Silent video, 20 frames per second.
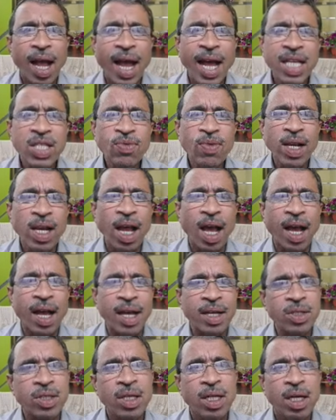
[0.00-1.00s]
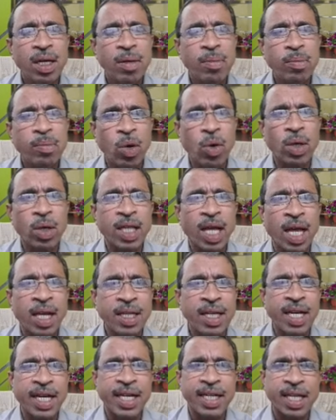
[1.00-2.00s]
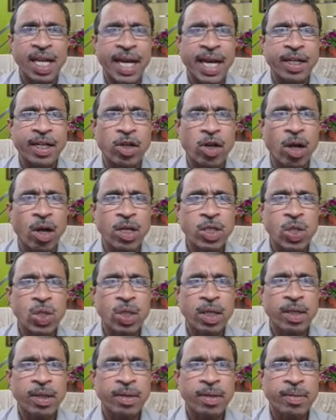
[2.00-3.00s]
as well as more than 8 electrons.